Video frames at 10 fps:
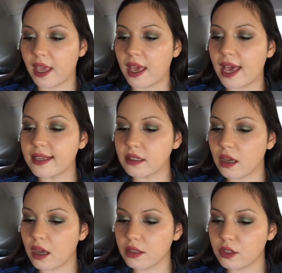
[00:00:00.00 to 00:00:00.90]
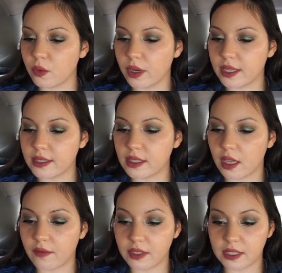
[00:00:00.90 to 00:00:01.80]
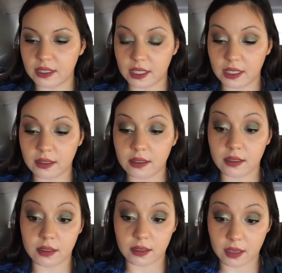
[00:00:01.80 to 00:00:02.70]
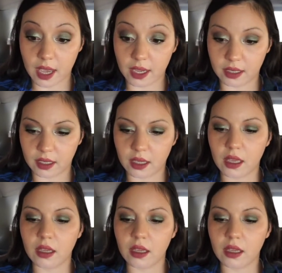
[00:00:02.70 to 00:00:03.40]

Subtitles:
as a consequence of a diseased society,